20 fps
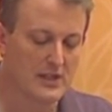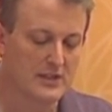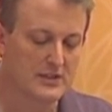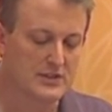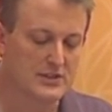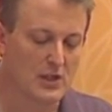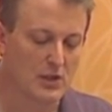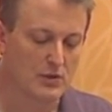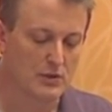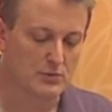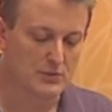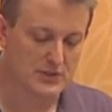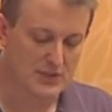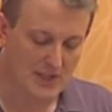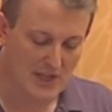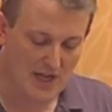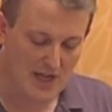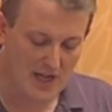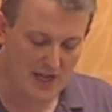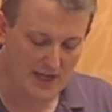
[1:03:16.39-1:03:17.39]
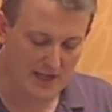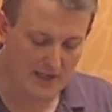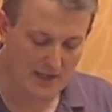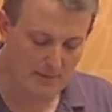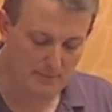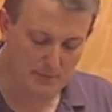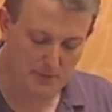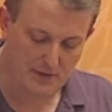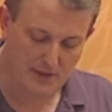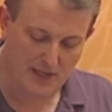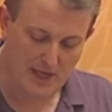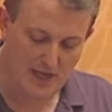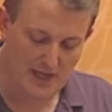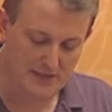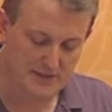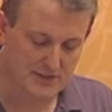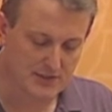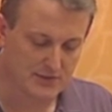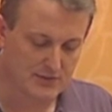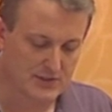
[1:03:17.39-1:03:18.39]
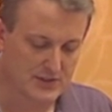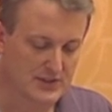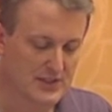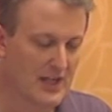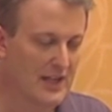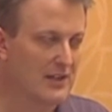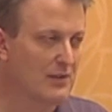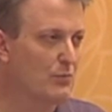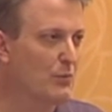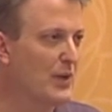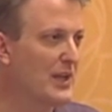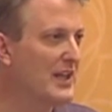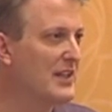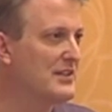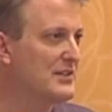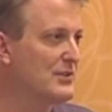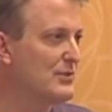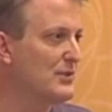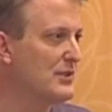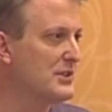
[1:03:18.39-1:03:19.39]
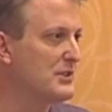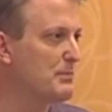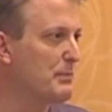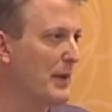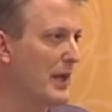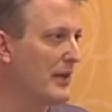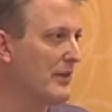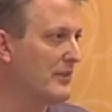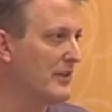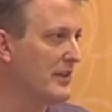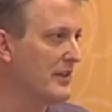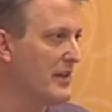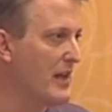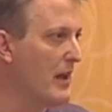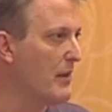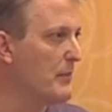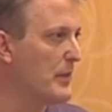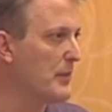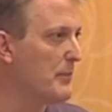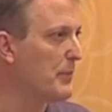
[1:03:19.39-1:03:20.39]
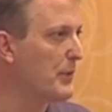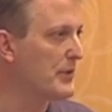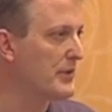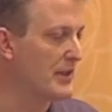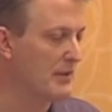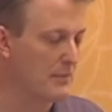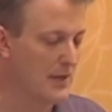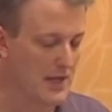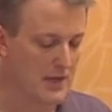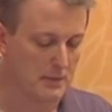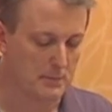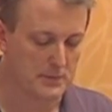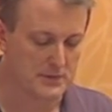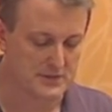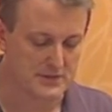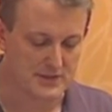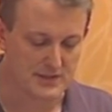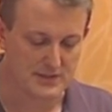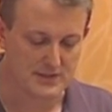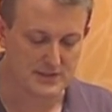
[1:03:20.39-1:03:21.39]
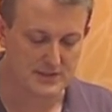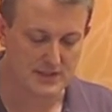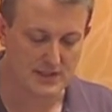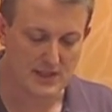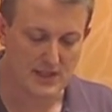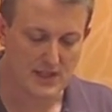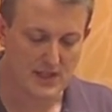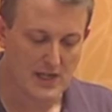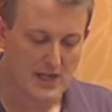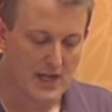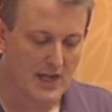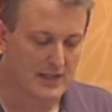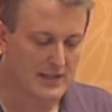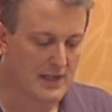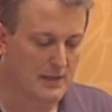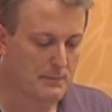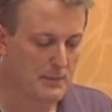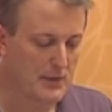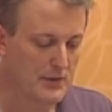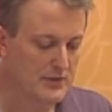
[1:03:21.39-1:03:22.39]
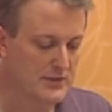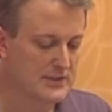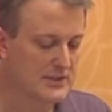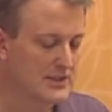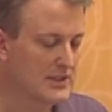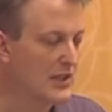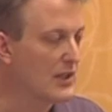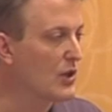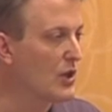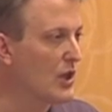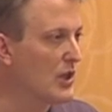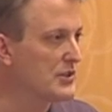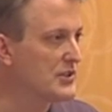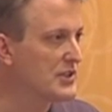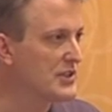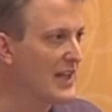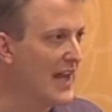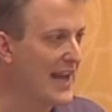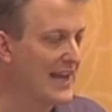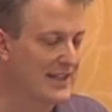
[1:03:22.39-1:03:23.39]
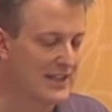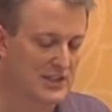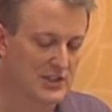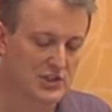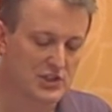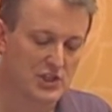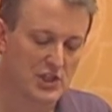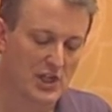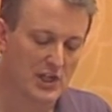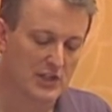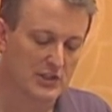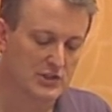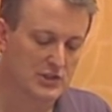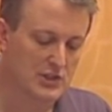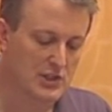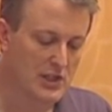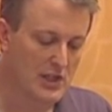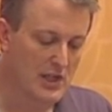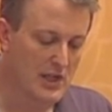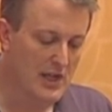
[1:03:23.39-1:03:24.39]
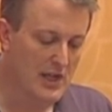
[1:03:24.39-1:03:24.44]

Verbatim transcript: so there was a guy a couple of guys who decided we can do this better than them and put them out of business and they built this thing called stack exchange